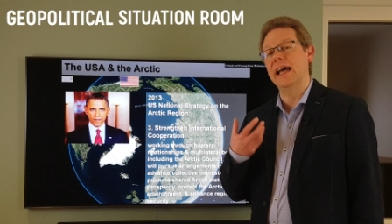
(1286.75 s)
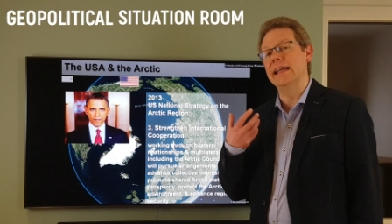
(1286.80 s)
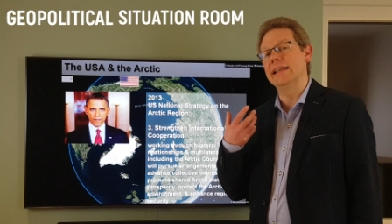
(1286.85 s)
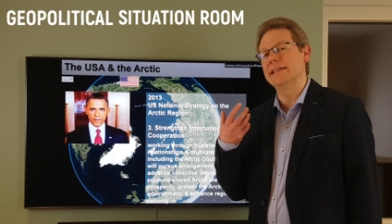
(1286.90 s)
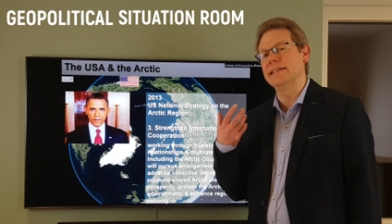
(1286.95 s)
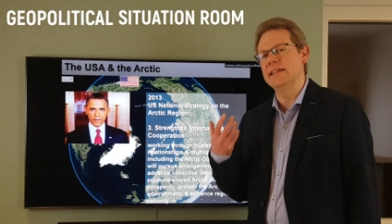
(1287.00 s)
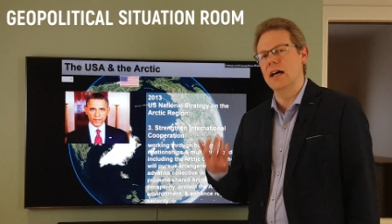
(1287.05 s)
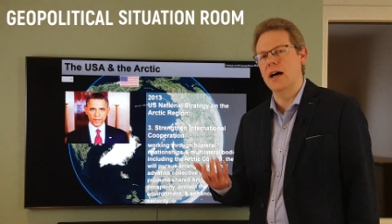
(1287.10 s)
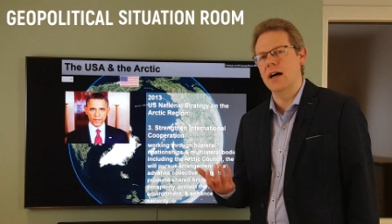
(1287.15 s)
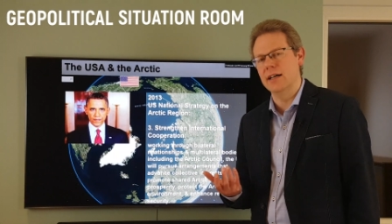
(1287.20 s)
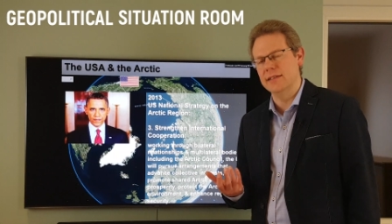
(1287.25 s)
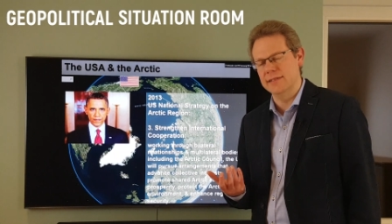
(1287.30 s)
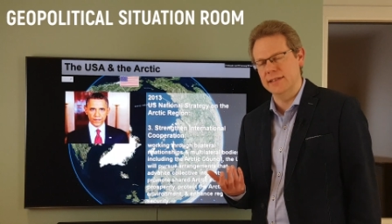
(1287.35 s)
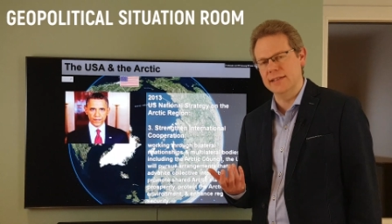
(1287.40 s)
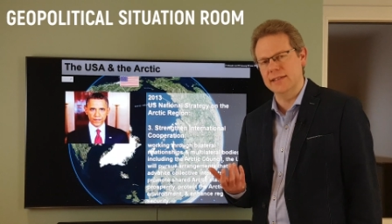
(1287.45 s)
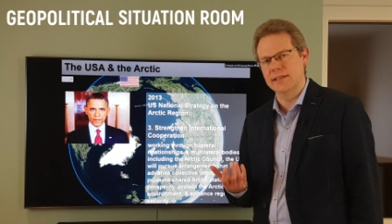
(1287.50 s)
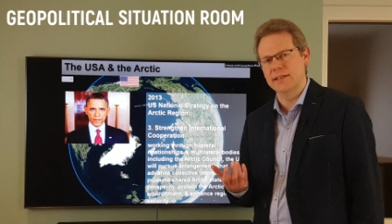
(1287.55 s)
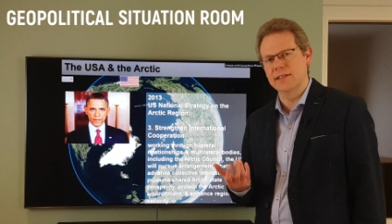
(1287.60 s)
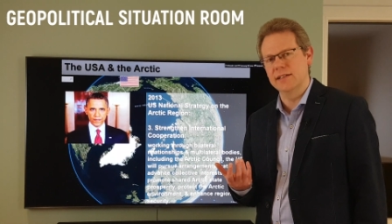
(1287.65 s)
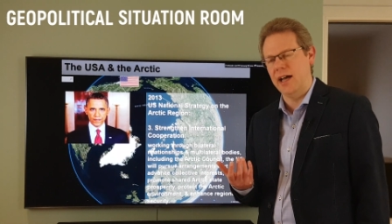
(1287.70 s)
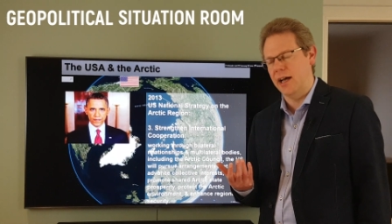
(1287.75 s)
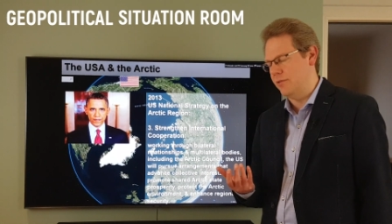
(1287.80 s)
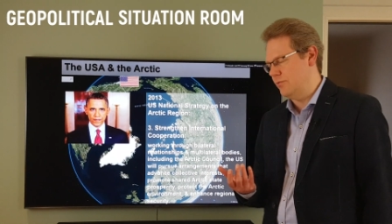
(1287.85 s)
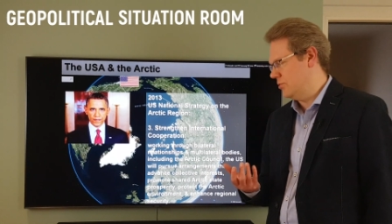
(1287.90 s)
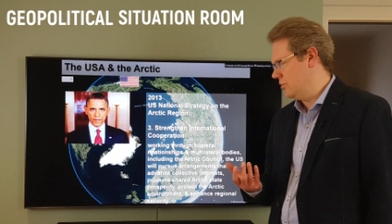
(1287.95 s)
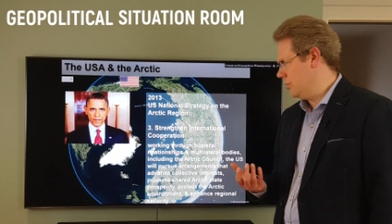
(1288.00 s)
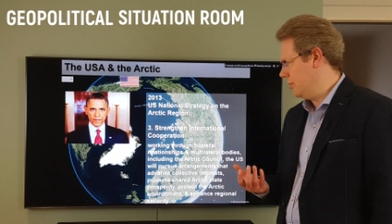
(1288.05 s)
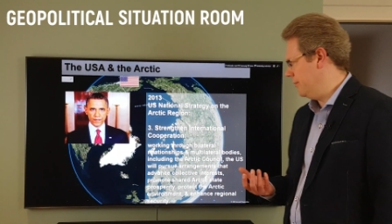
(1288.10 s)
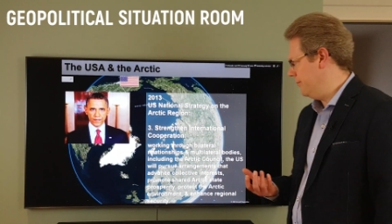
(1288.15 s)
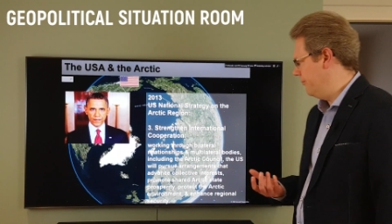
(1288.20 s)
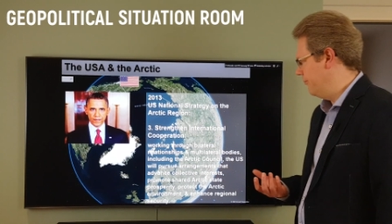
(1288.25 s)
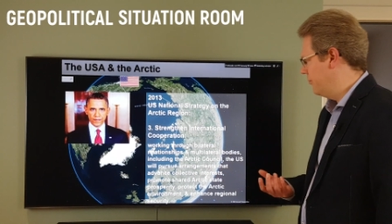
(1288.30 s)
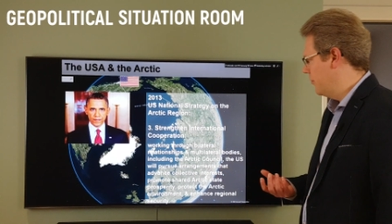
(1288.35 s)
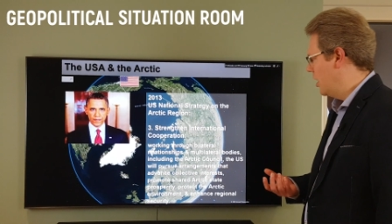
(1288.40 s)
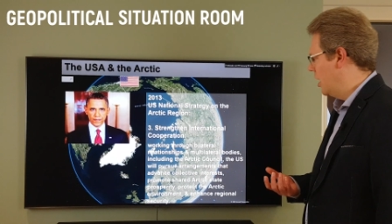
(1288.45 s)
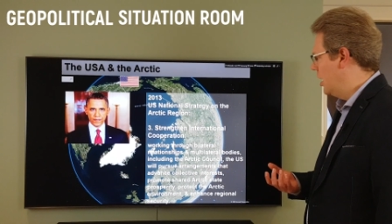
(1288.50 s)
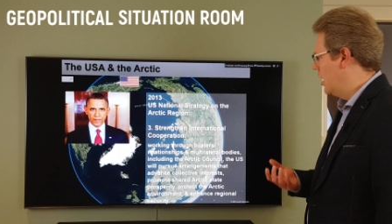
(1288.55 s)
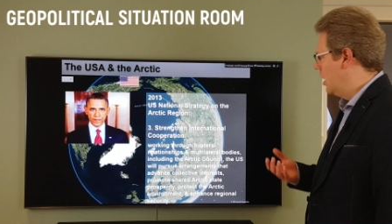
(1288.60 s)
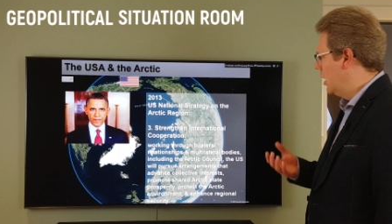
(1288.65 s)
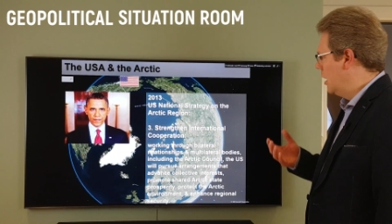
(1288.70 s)
and the Arctic Council.
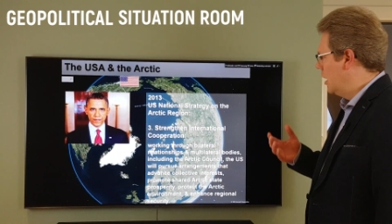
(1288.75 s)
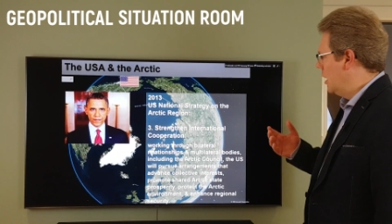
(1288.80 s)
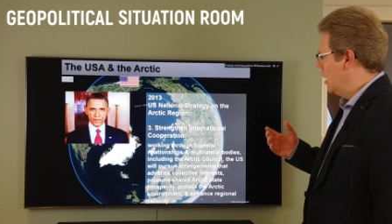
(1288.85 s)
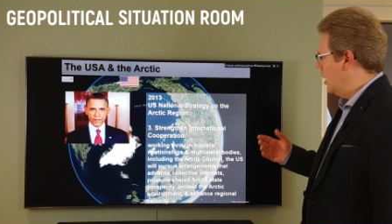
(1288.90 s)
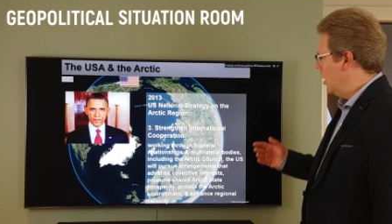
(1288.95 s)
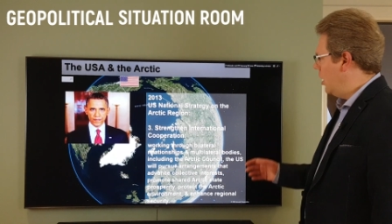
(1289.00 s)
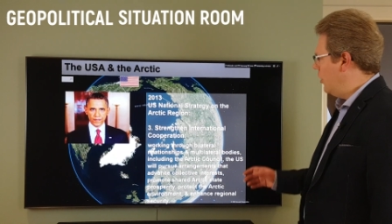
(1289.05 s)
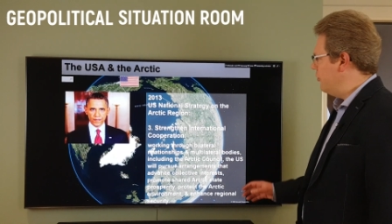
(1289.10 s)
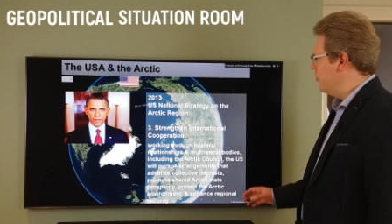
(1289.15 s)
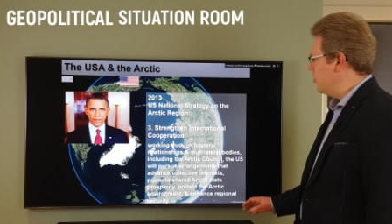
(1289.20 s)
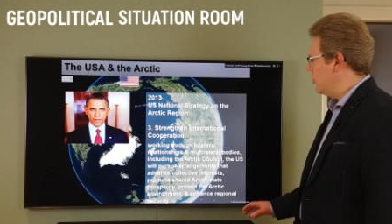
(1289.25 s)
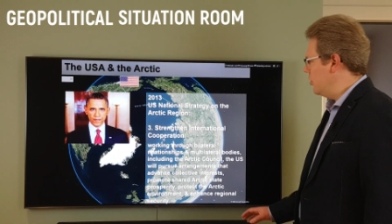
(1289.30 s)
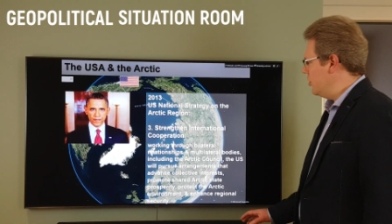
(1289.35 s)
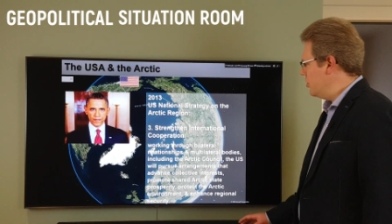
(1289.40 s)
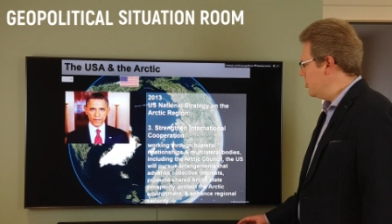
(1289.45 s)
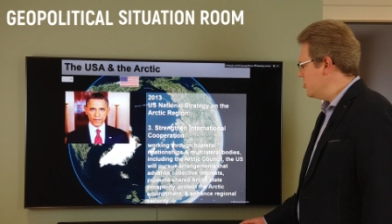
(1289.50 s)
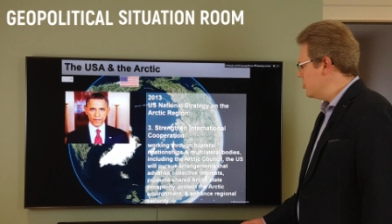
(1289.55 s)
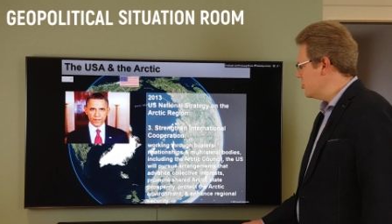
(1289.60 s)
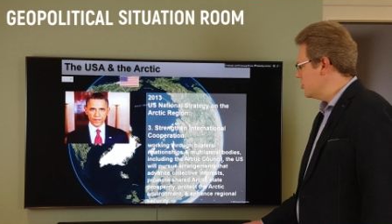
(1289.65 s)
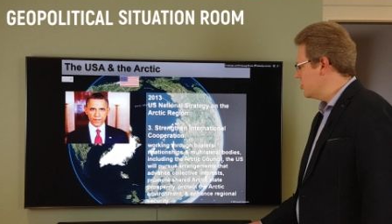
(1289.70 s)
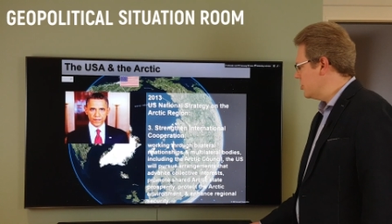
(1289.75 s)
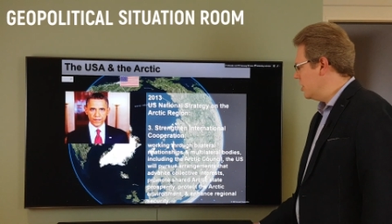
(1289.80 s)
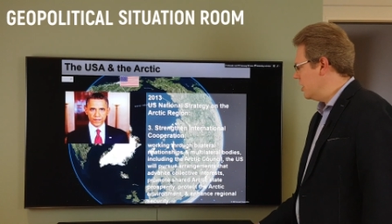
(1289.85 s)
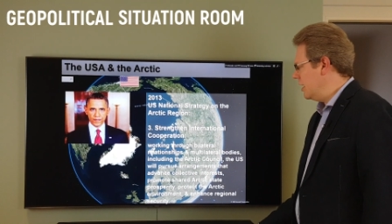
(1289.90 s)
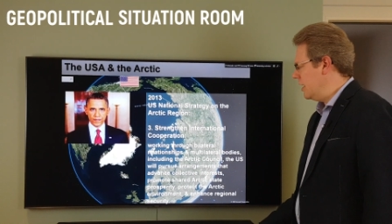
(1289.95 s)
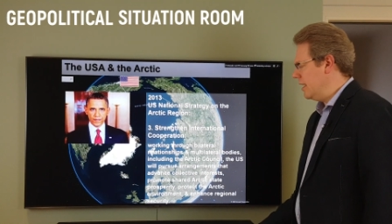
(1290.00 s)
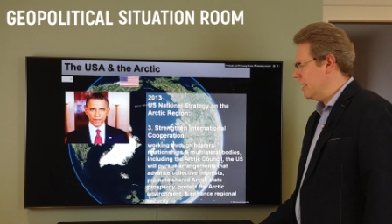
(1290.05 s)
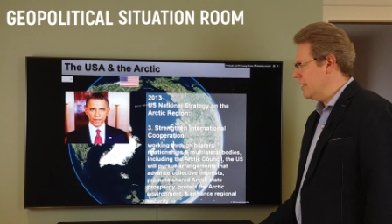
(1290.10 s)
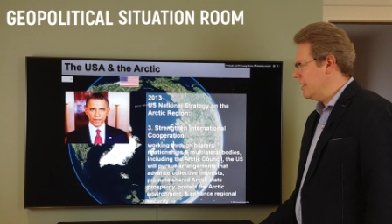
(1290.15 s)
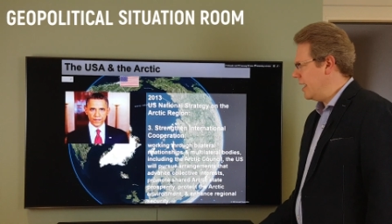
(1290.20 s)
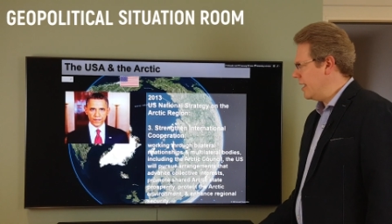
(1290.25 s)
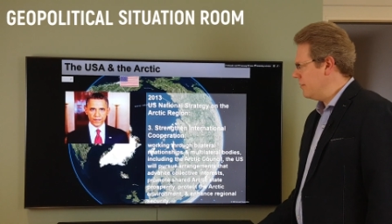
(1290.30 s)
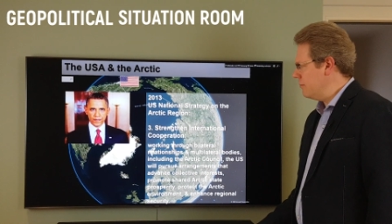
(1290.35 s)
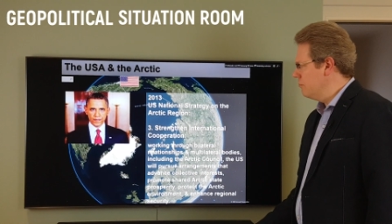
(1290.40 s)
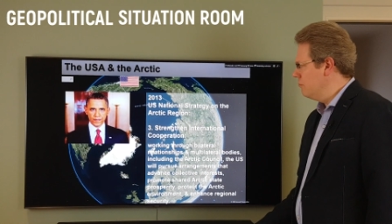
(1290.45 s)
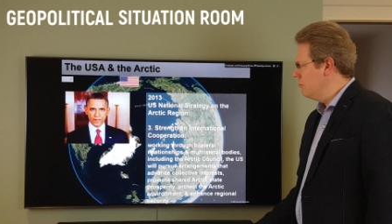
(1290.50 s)
Of course, that